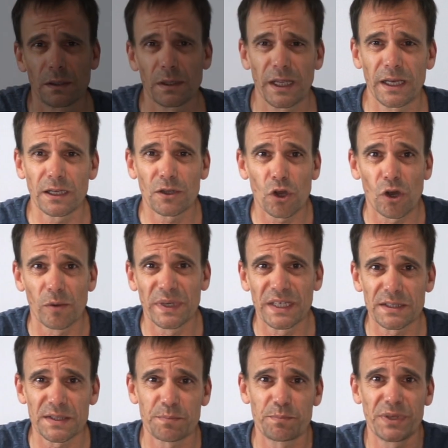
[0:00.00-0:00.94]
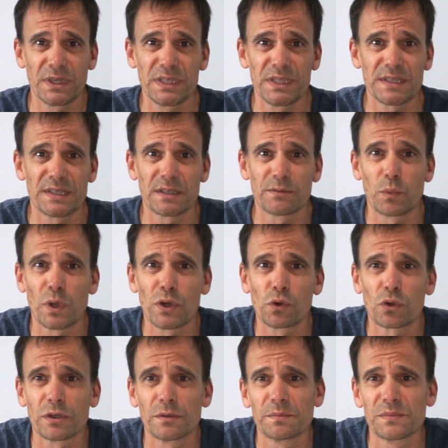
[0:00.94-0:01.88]
Any comments, please, are
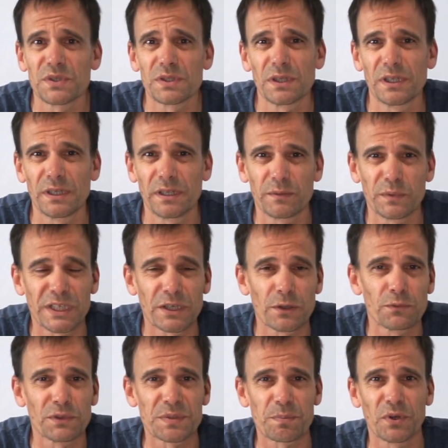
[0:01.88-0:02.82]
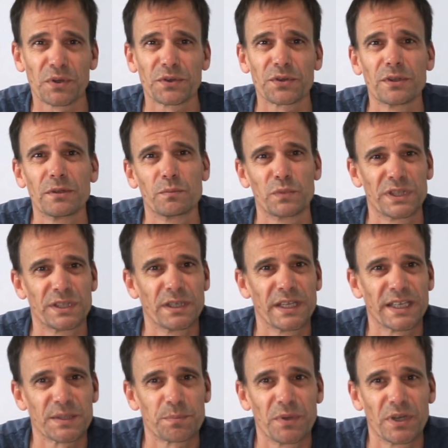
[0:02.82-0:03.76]
welcomed, and then we can respond to them with the
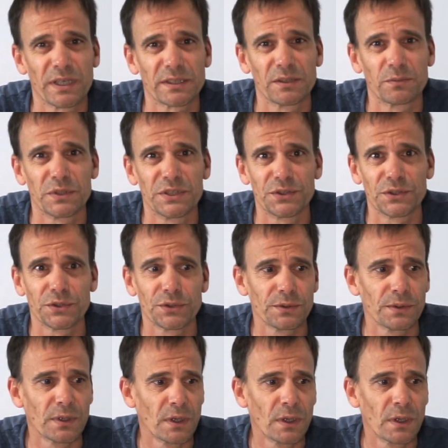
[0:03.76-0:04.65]
next bike that we do.